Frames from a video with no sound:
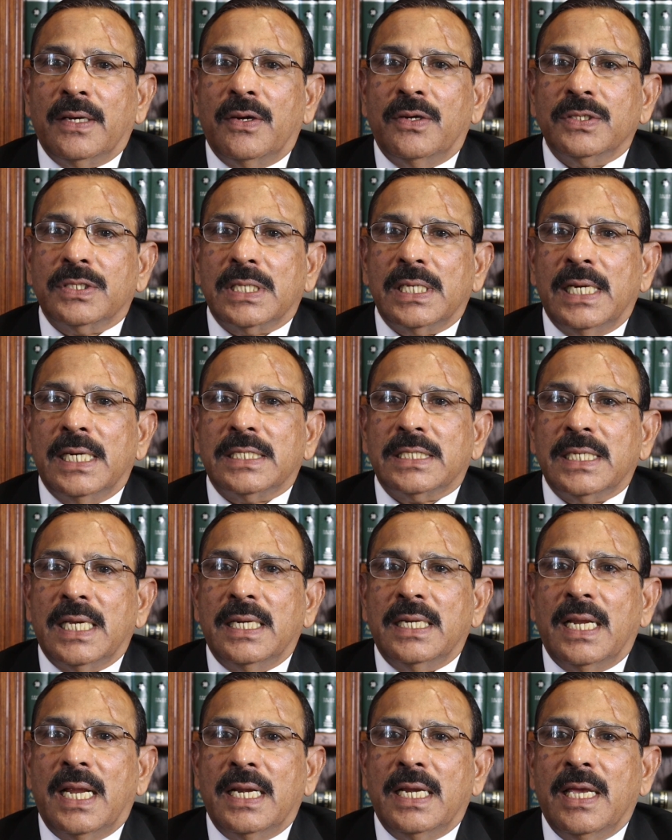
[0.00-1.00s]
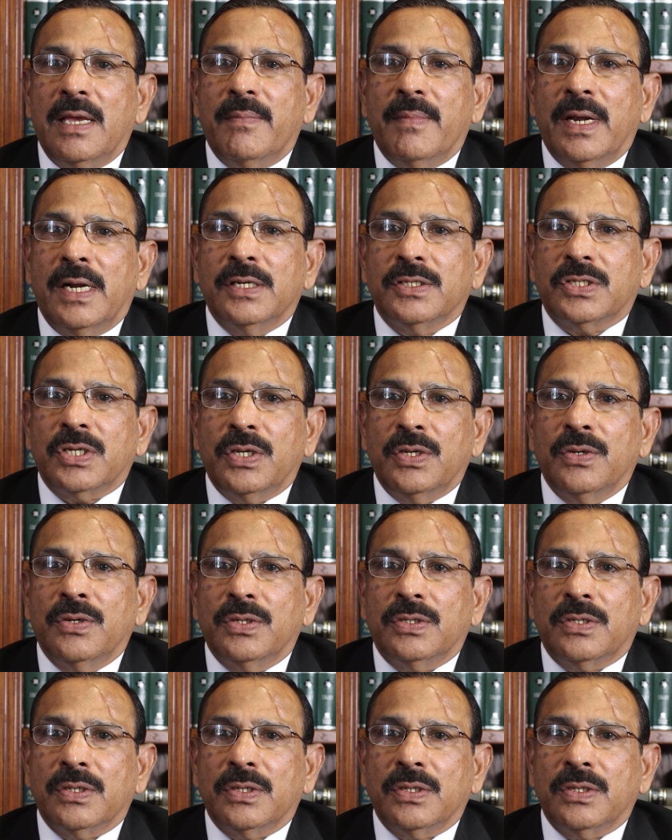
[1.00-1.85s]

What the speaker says: Consulate send an email to you